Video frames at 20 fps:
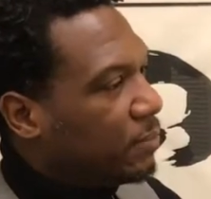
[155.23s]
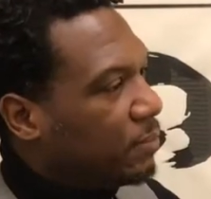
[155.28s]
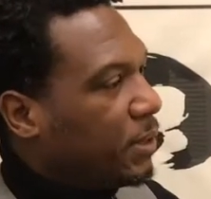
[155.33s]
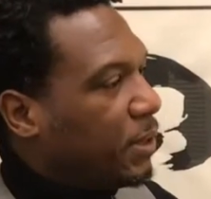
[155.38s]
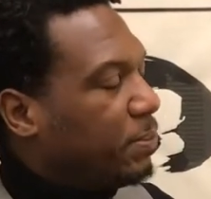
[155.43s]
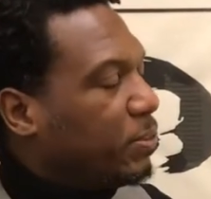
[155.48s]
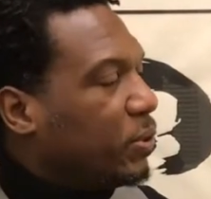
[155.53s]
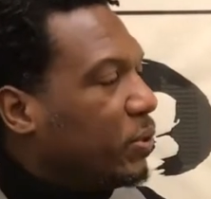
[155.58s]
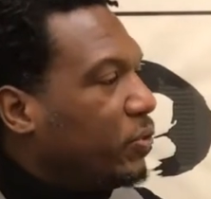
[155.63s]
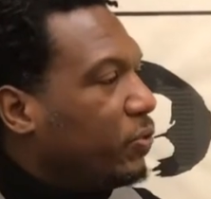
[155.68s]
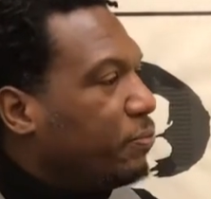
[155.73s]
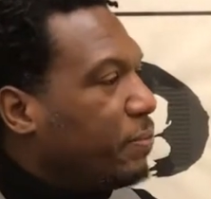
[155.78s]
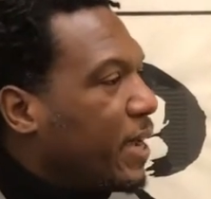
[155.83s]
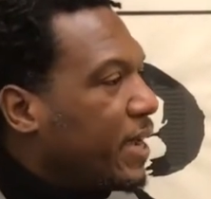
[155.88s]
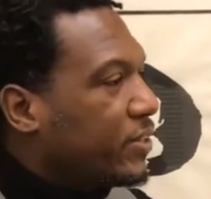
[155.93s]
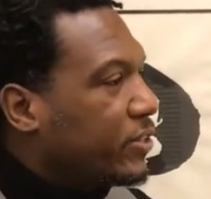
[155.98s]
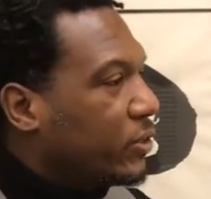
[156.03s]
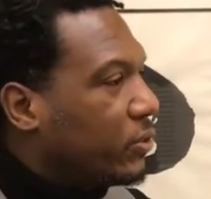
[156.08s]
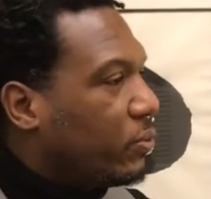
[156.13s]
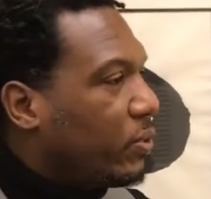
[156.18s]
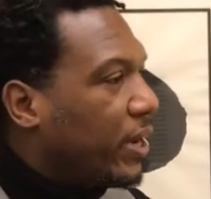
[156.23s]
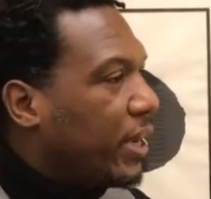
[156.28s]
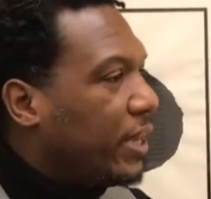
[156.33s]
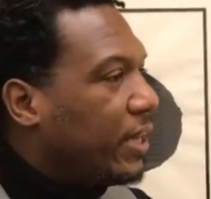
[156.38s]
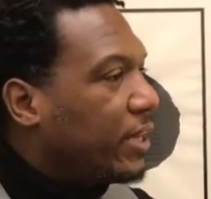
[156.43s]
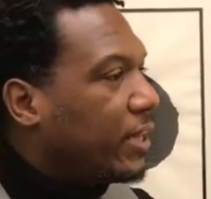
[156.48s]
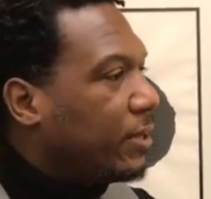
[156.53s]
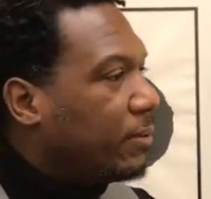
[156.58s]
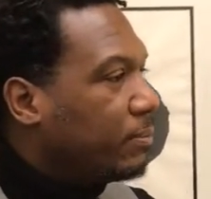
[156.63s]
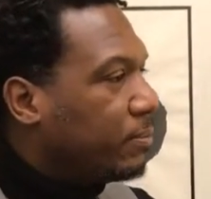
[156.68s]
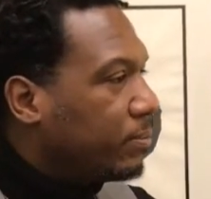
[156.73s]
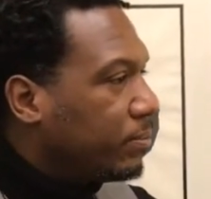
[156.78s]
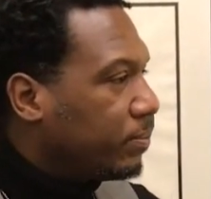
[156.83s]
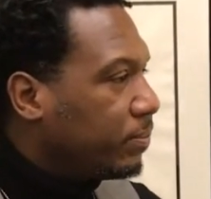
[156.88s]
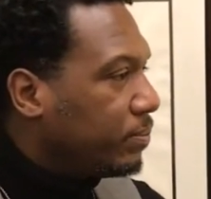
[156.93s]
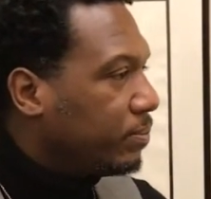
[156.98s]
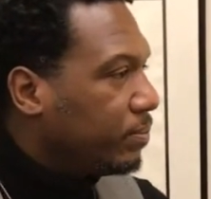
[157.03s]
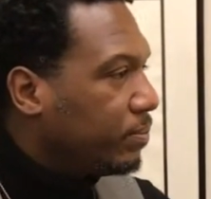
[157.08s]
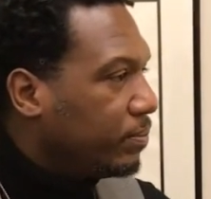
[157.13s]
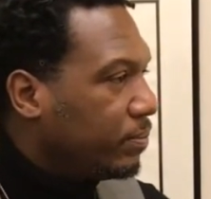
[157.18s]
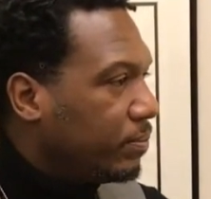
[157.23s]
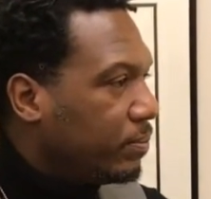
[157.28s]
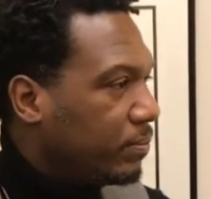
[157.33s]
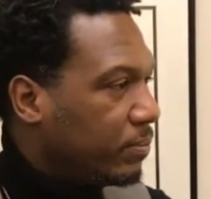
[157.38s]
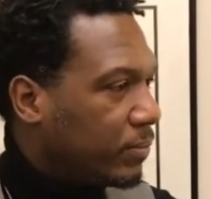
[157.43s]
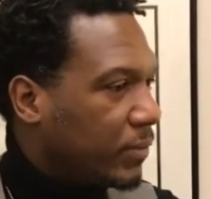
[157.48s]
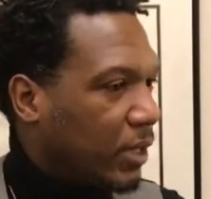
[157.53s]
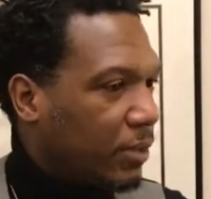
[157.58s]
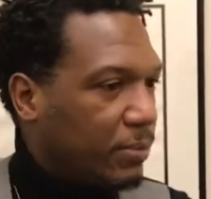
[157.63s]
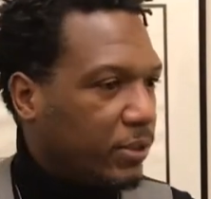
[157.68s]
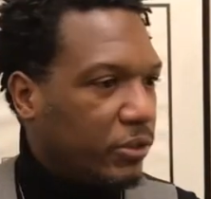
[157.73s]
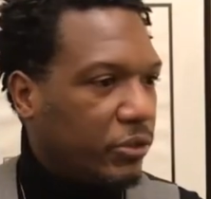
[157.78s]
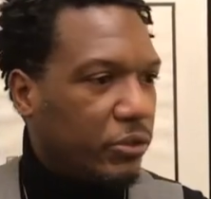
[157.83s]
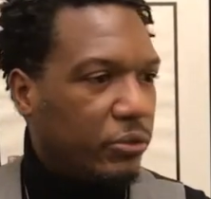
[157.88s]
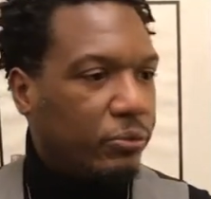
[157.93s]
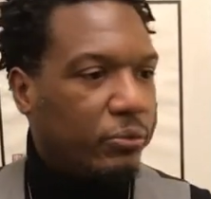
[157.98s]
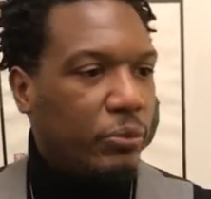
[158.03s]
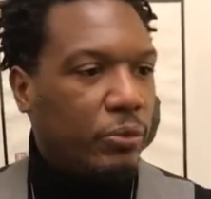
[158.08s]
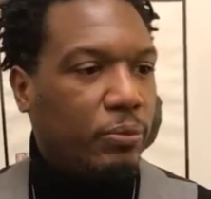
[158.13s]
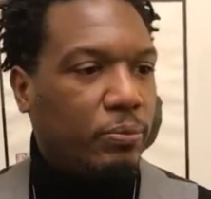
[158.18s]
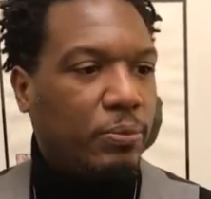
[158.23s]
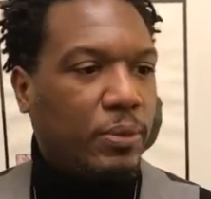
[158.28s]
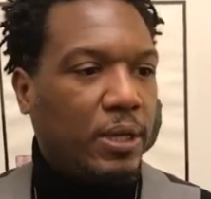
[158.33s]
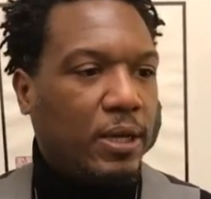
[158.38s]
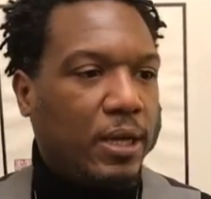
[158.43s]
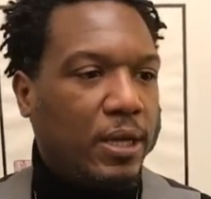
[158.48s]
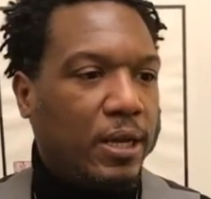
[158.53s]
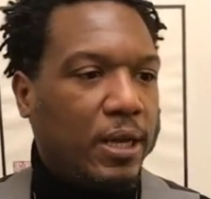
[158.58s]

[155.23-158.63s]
people who've passed away come into the room.